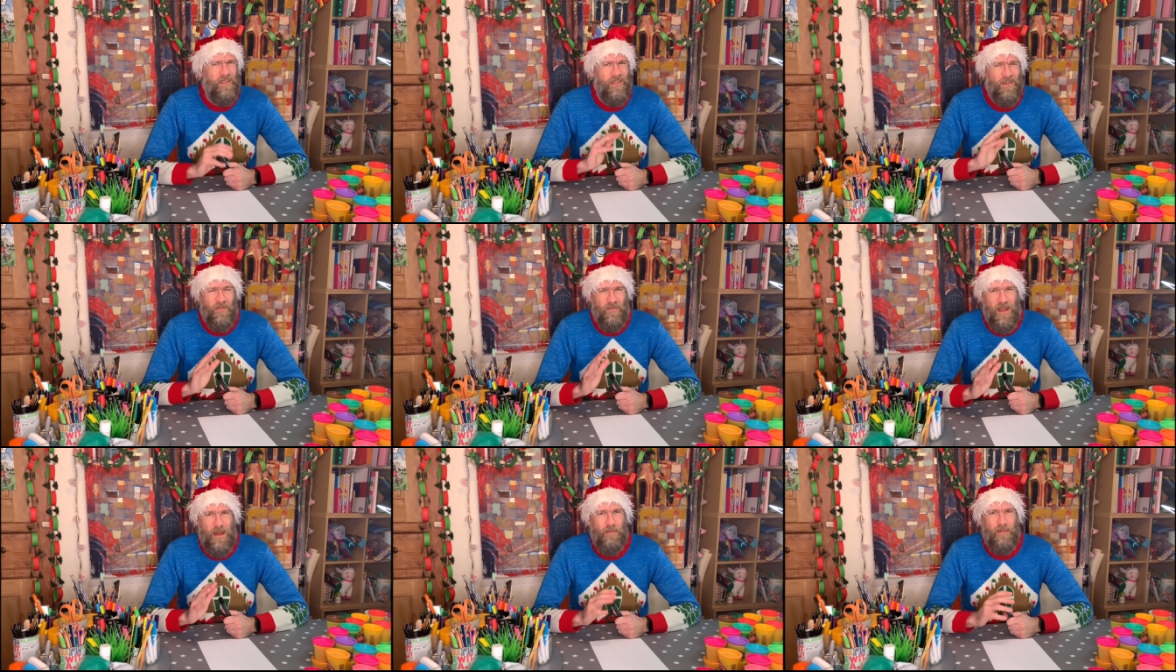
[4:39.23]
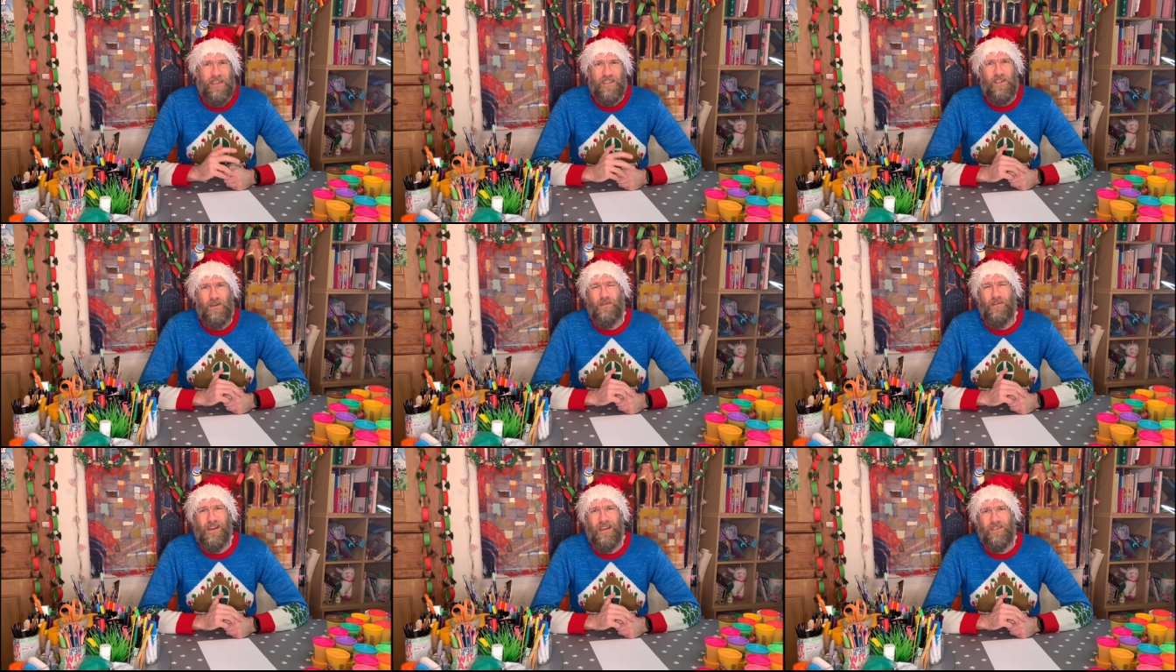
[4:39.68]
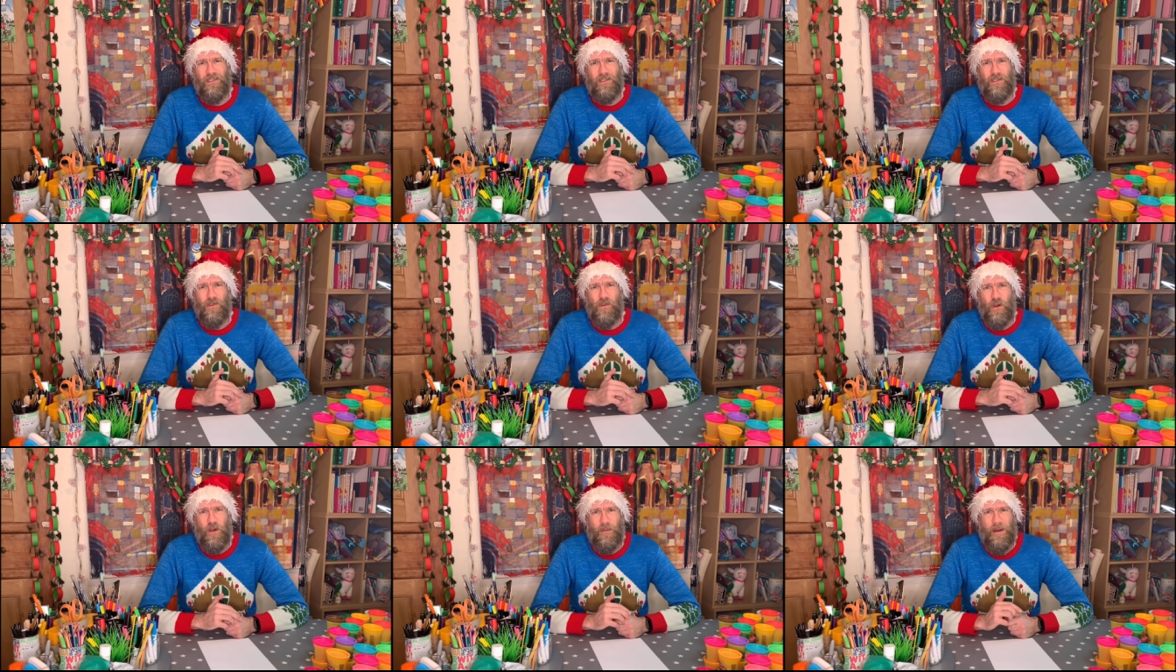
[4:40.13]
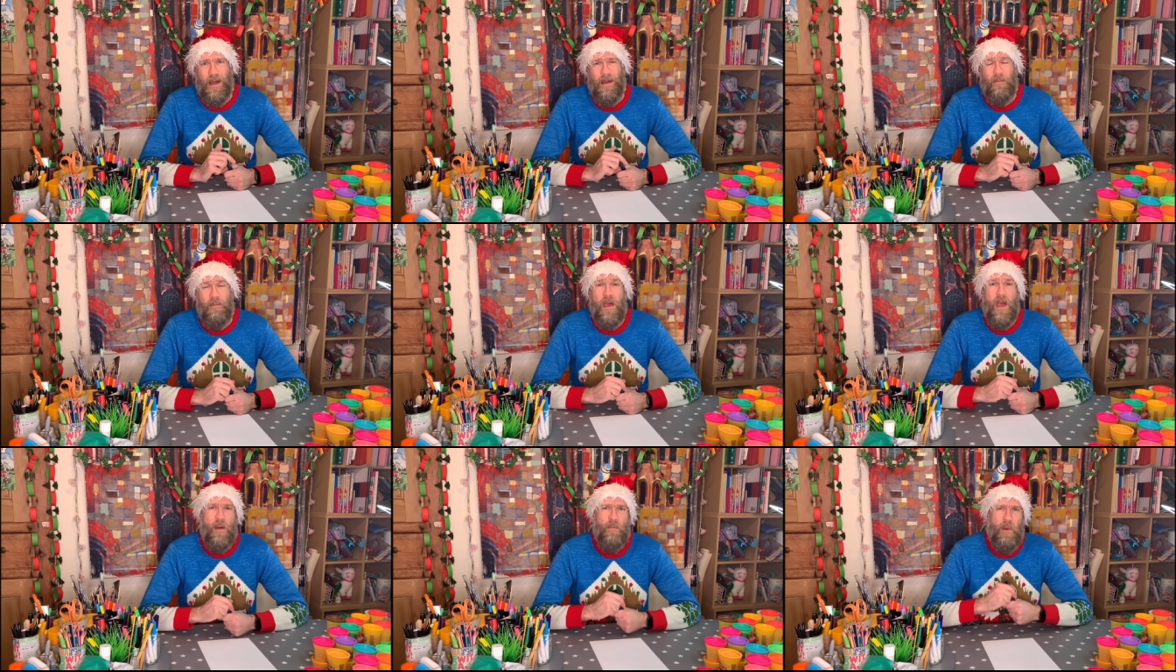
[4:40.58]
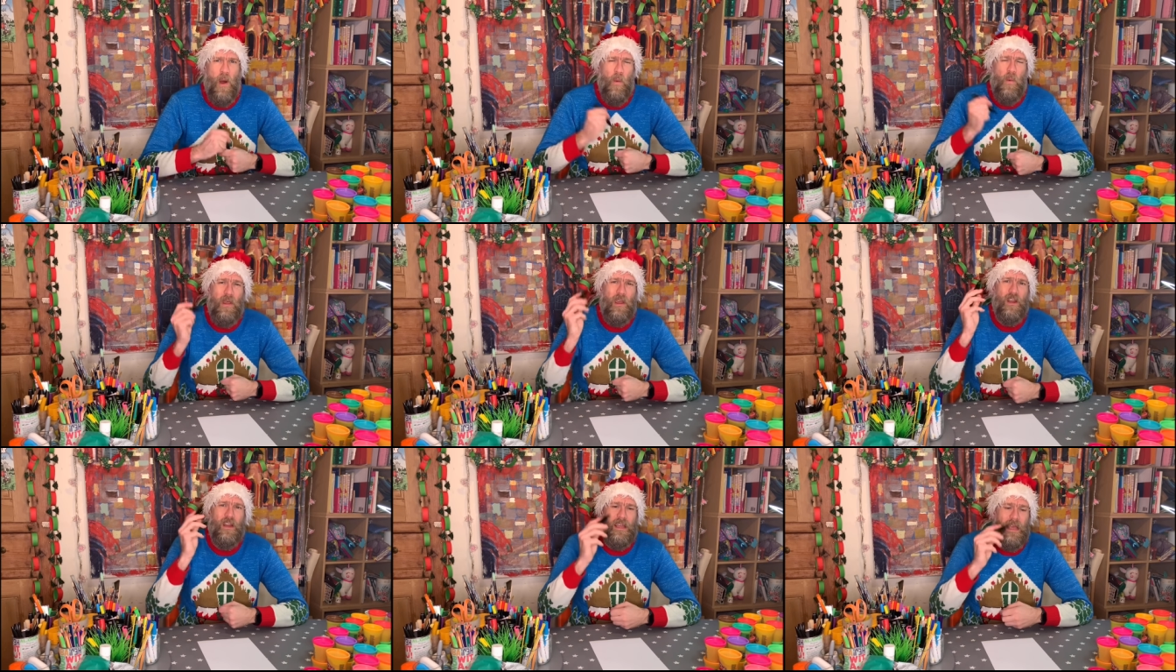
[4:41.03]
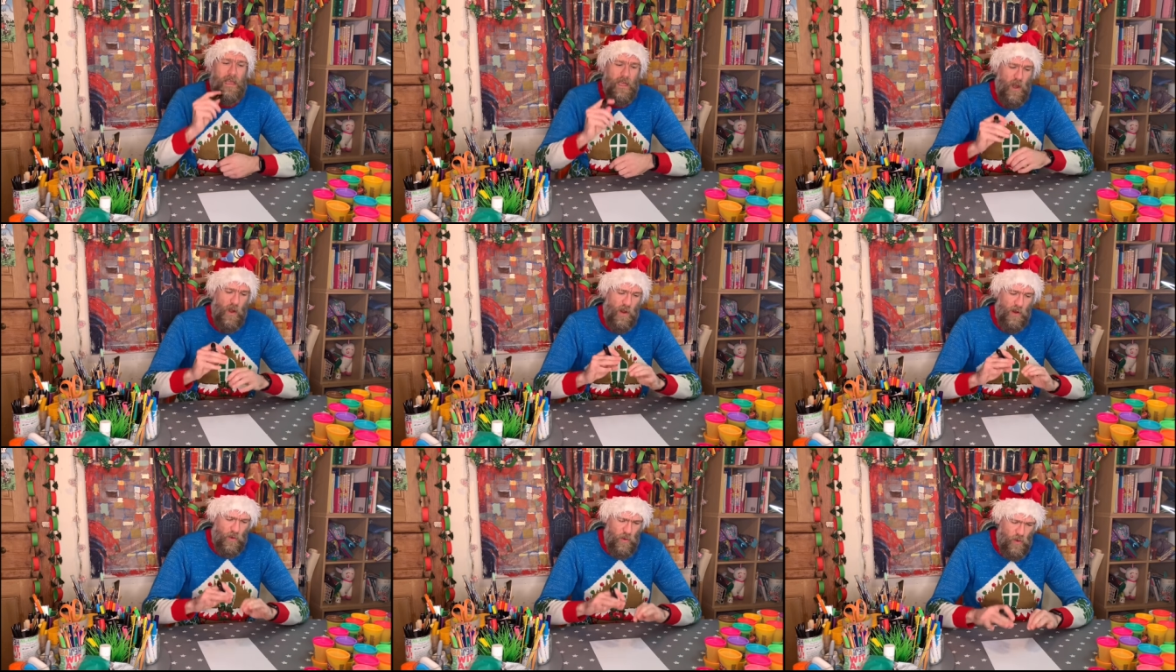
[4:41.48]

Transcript: The family don't like to talk about him, but we're going to get going.